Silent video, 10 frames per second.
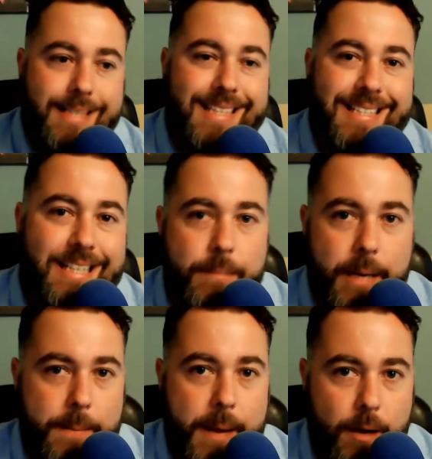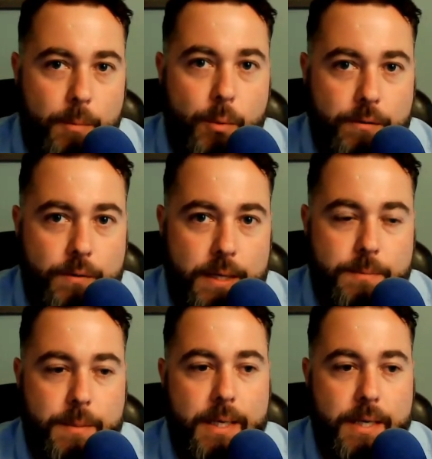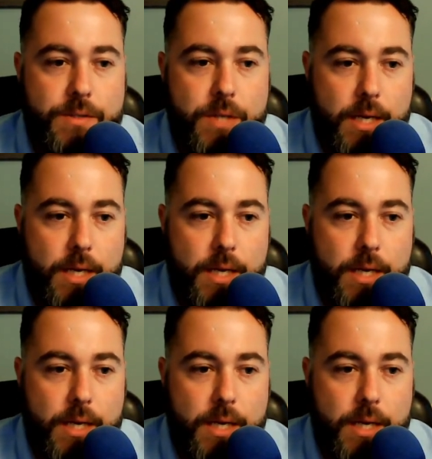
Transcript: is I didn't make a PowerPoint for this because,